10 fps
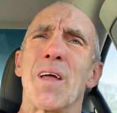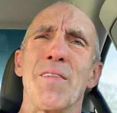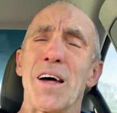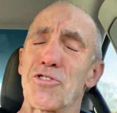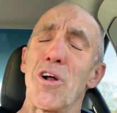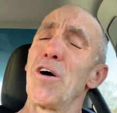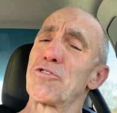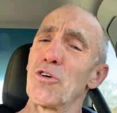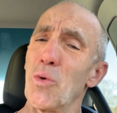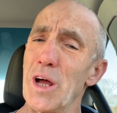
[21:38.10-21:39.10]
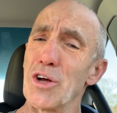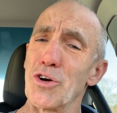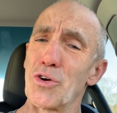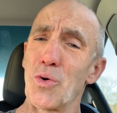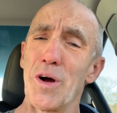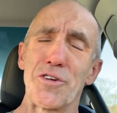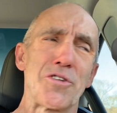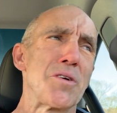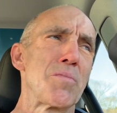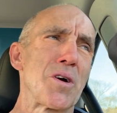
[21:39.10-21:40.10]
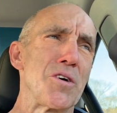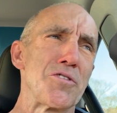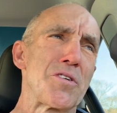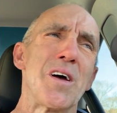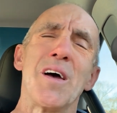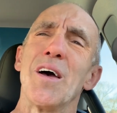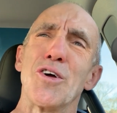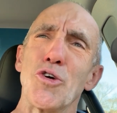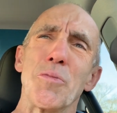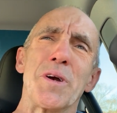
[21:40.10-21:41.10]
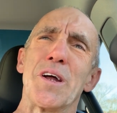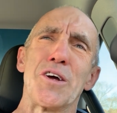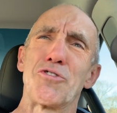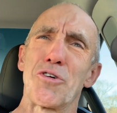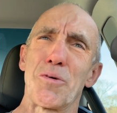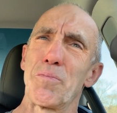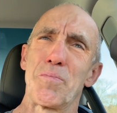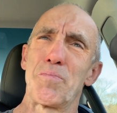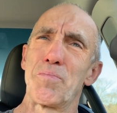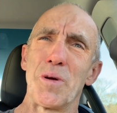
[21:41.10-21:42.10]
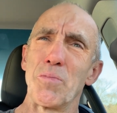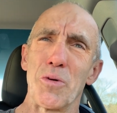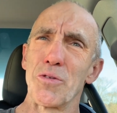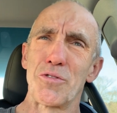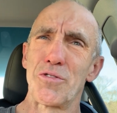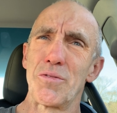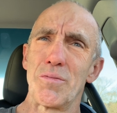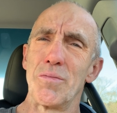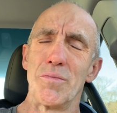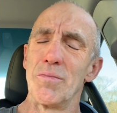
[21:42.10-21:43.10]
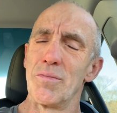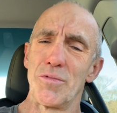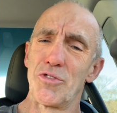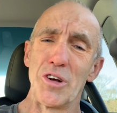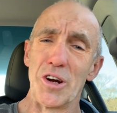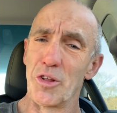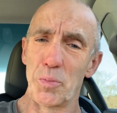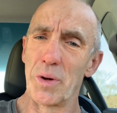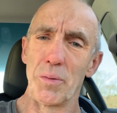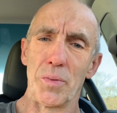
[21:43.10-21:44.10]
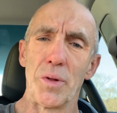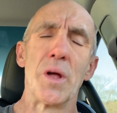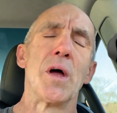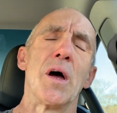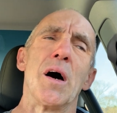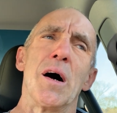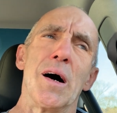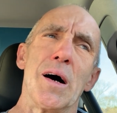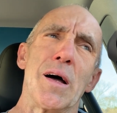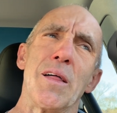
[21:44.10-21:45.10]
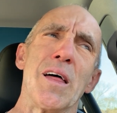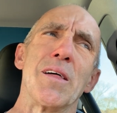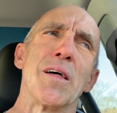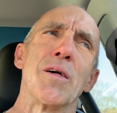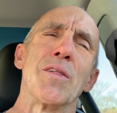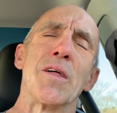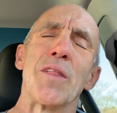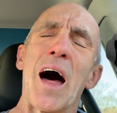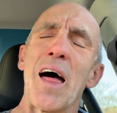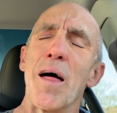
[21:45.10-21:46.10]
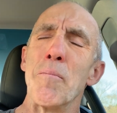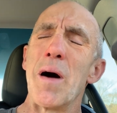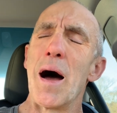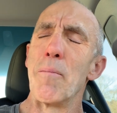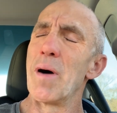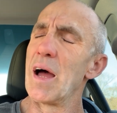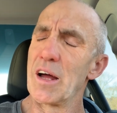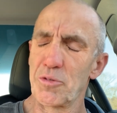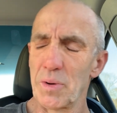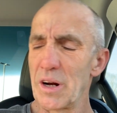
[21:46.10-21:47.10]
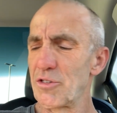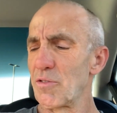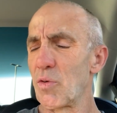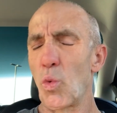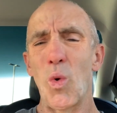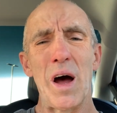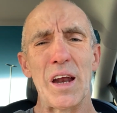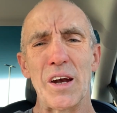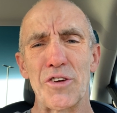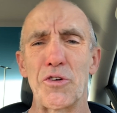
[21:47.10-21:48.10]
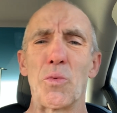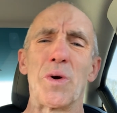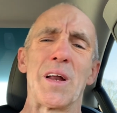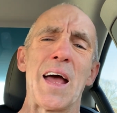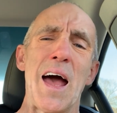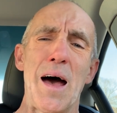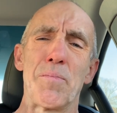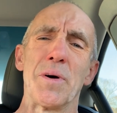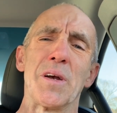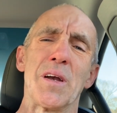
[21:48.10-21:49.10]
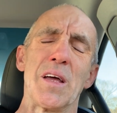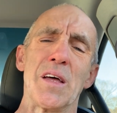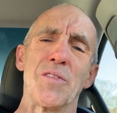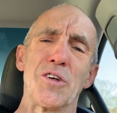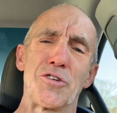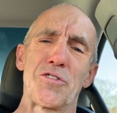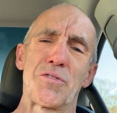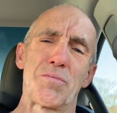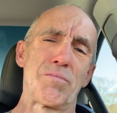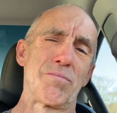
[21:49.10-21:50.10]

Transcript: That's also a good question, because human nature, people cheat other people. My explanation for why it doesn't really happen in this